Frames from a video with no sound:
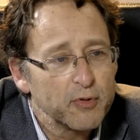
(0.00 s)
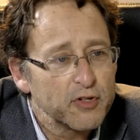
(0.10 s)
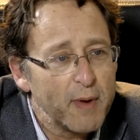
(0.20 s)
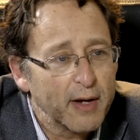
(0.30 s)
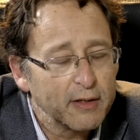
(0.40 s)

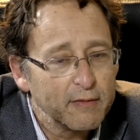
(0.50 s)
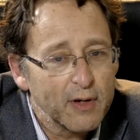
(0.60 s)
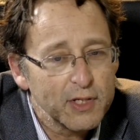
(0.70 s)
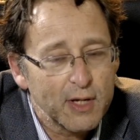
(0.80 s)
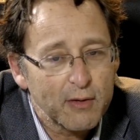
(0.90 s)
perspective
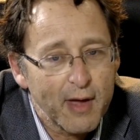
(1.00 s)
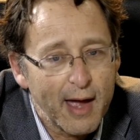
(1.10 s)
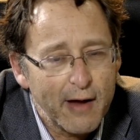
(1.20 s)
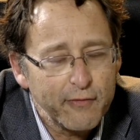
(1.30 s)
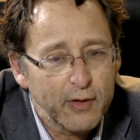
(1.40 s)
on South
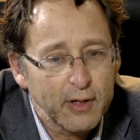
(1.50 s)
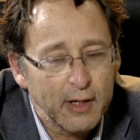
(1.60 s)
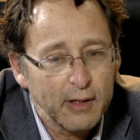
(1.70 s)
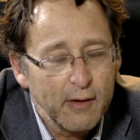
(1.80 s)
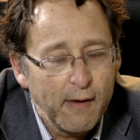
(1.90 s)

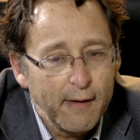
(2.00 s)
Africa,